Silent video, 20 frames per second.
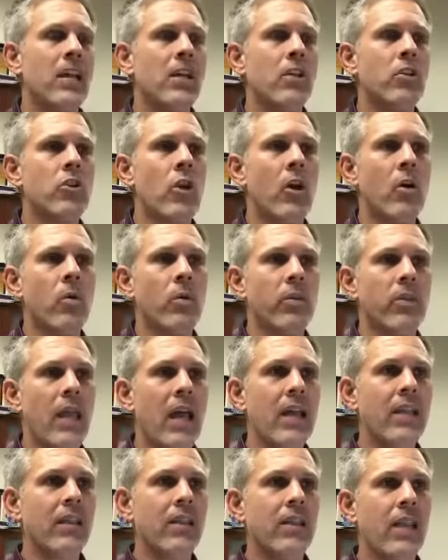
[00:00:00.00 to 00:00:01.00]
So
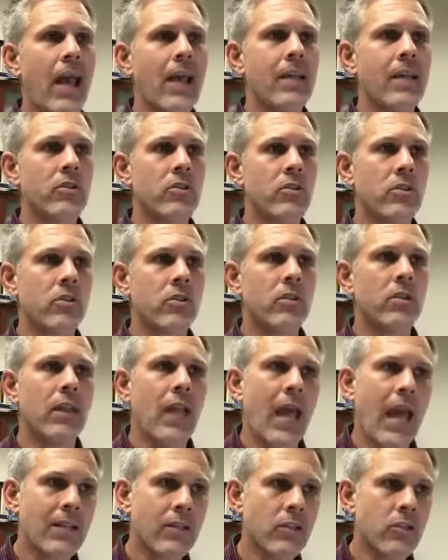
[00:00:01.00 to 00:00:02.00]

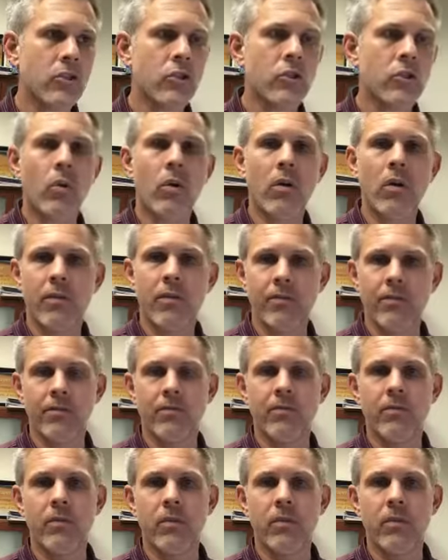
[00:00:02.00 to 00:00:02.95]
that's sort of,